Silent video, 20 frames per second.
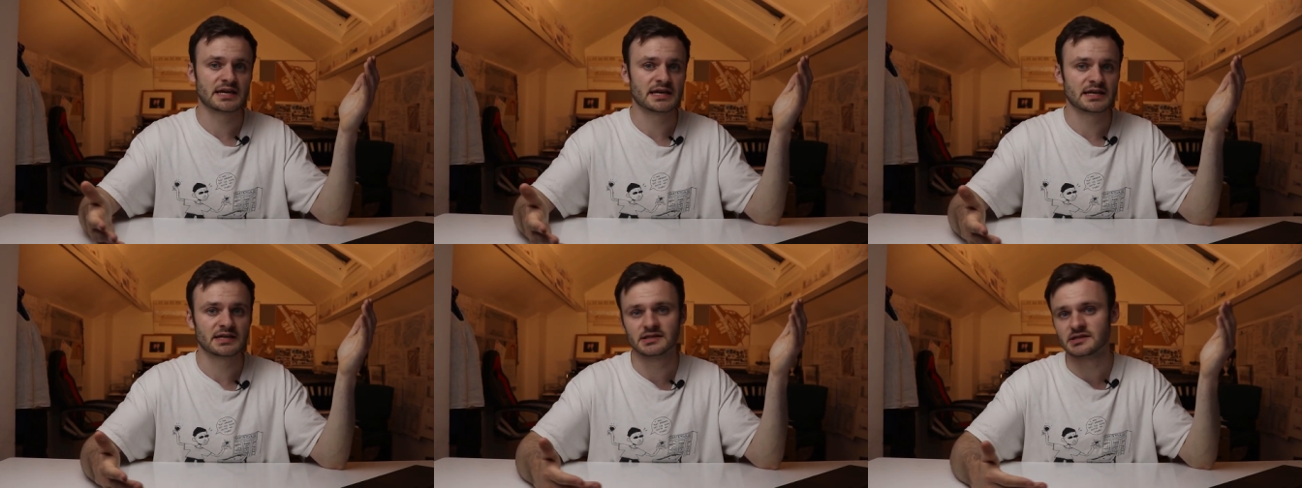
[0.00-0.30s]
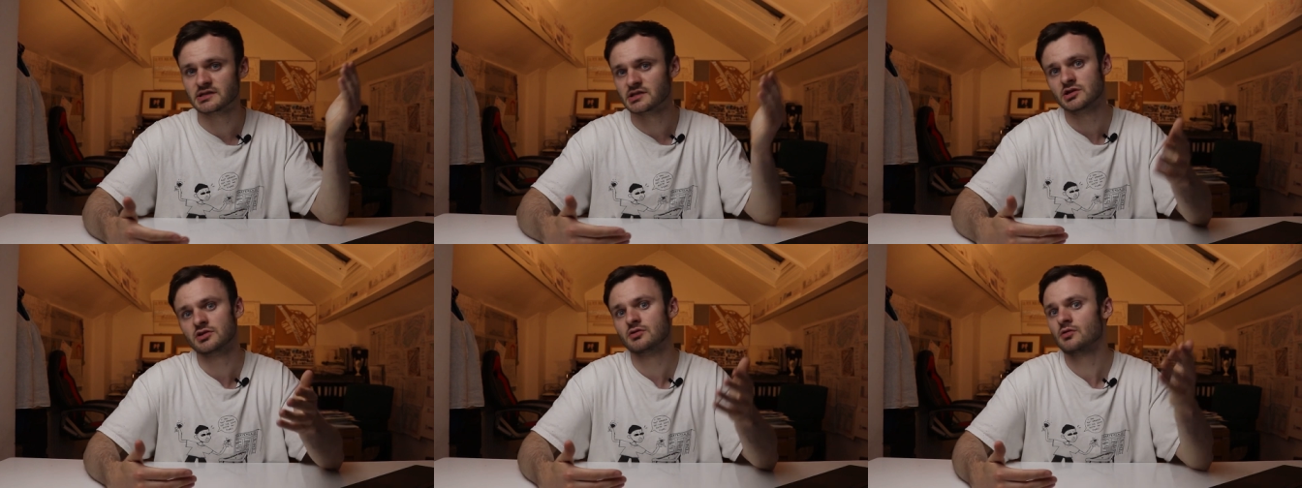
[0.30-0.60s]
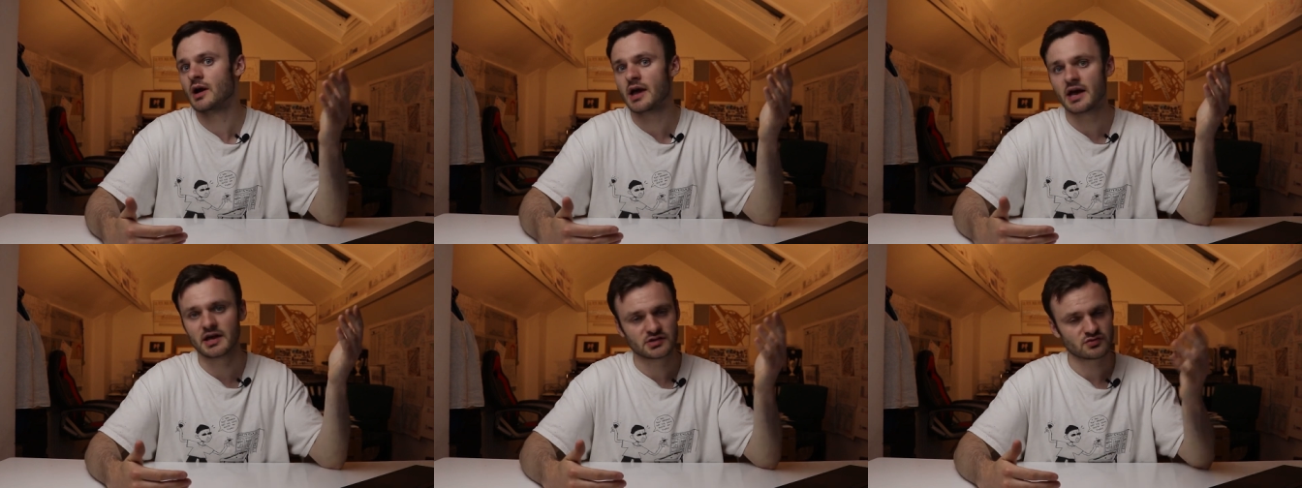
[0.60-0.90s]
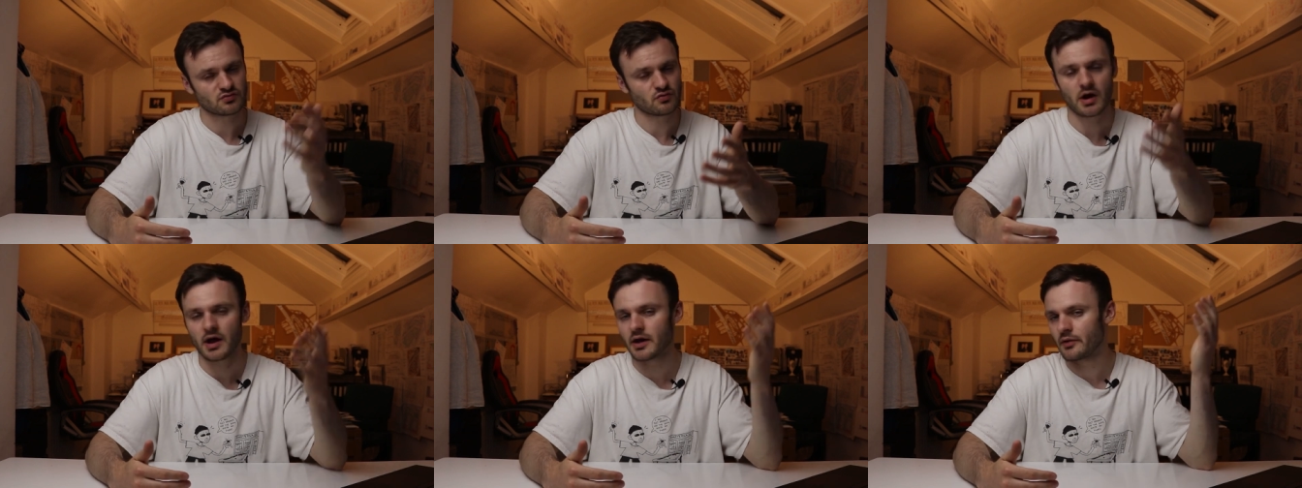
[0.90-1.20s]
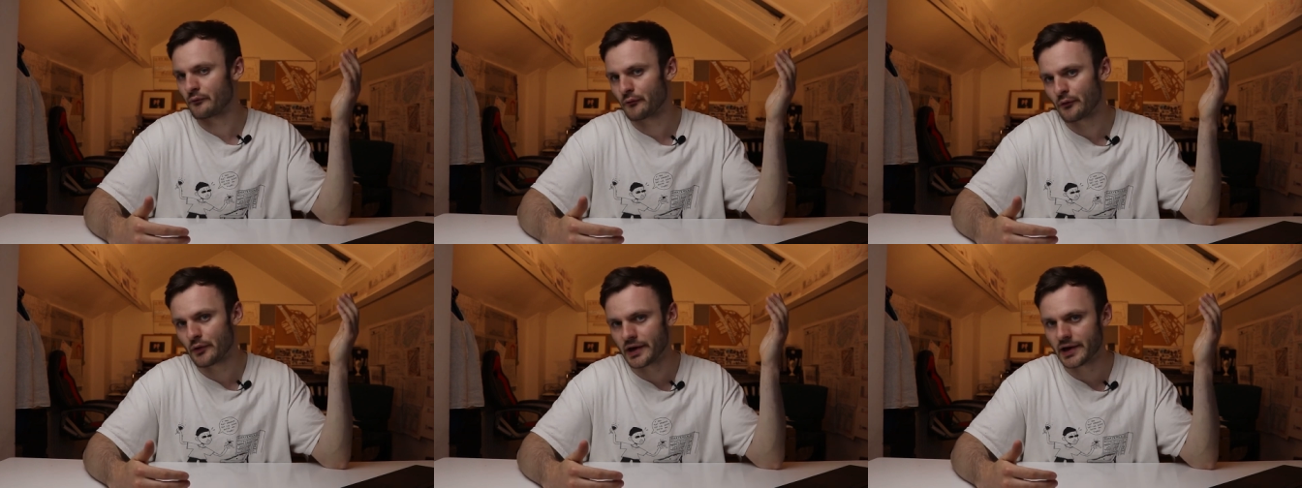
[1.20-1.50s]
It's US
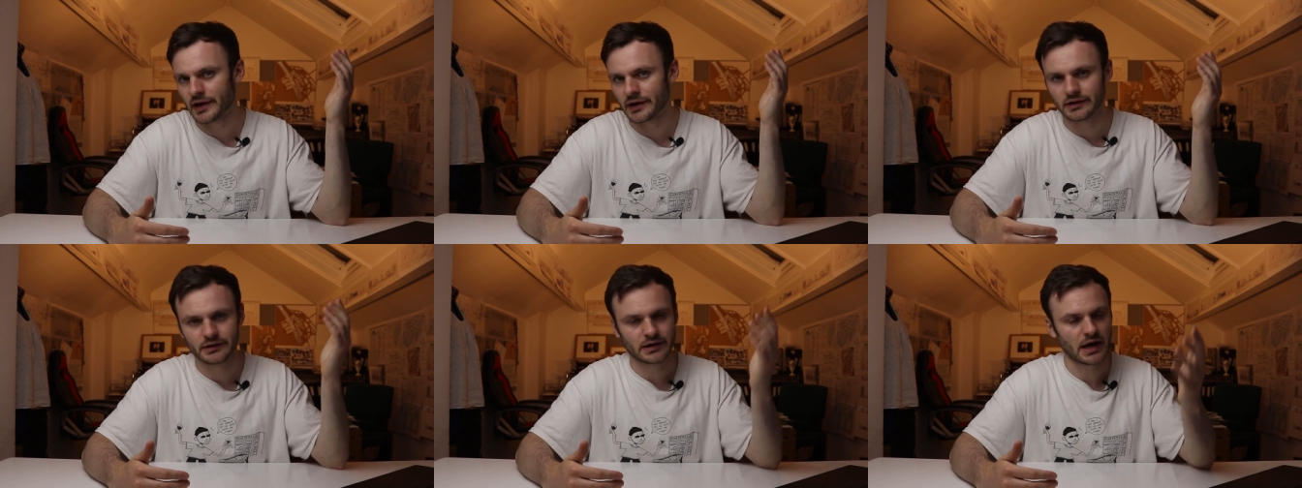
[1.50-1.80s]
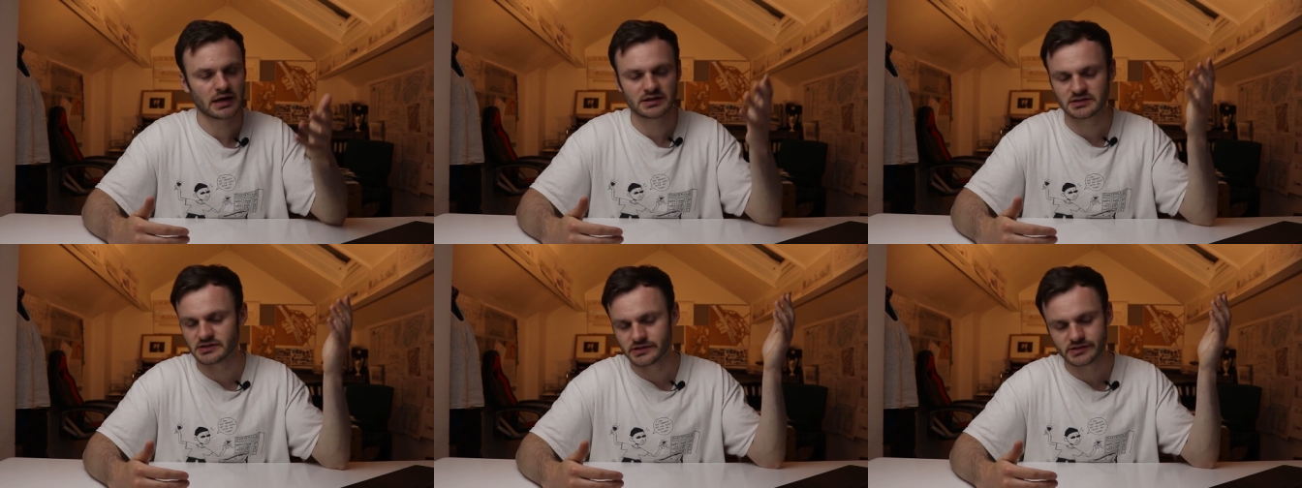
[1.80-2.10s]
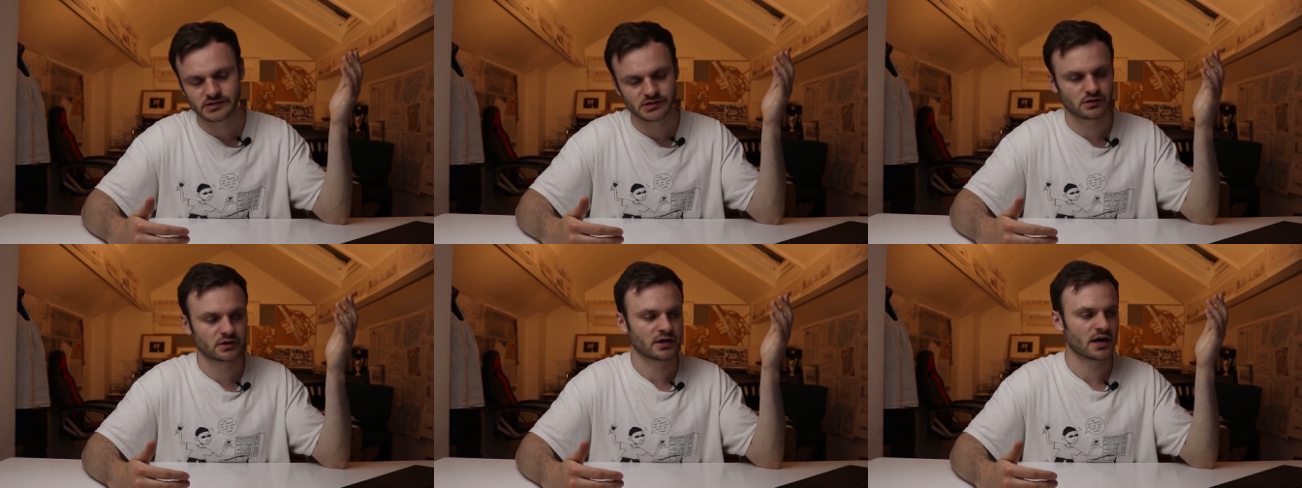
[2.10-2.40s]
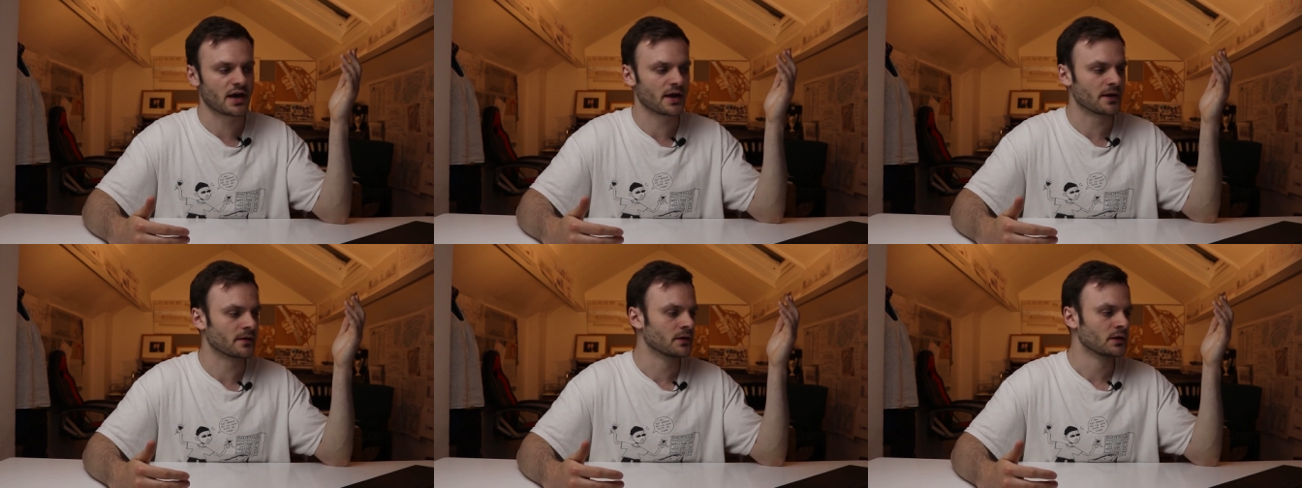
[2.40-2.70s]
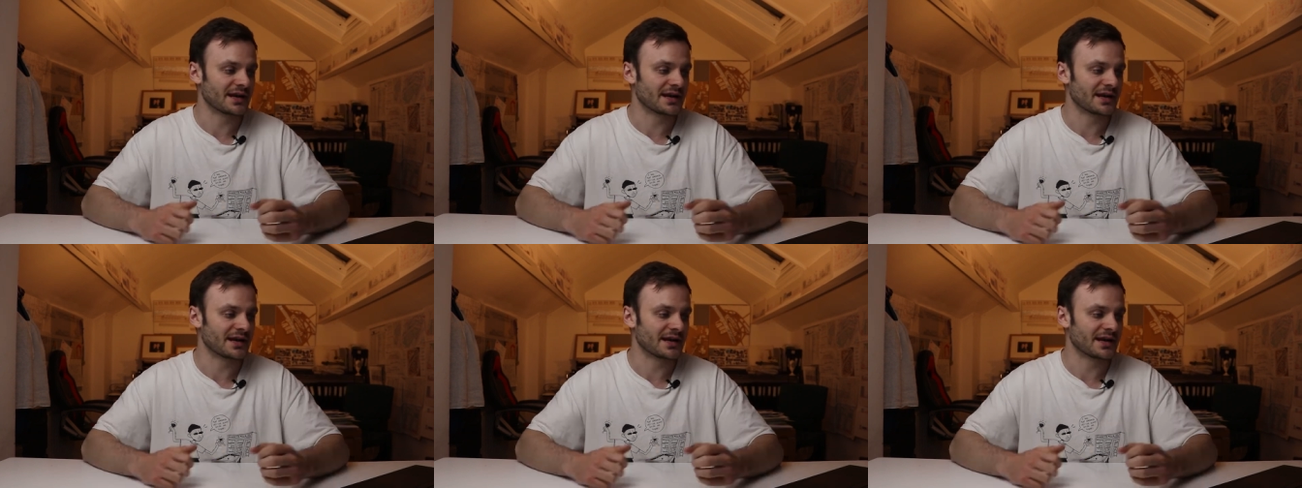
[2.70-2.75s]
right wing Nazis, okay?